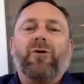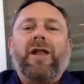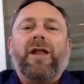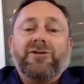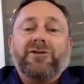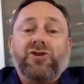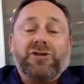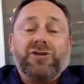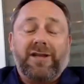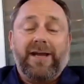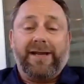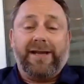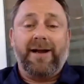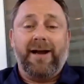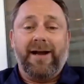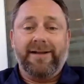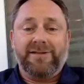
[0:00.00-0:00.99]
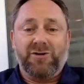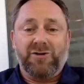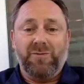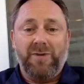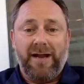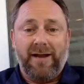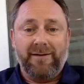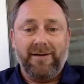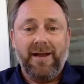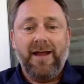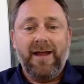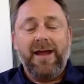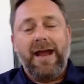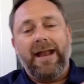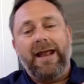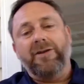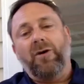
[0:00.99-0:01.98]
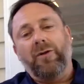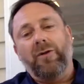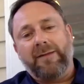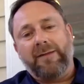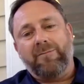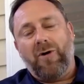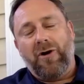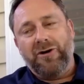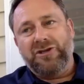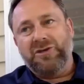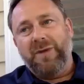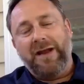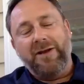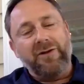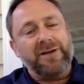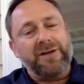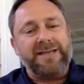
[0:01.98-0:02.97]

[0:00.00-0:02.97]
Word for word: well, I just like concert band and I don't like marching band.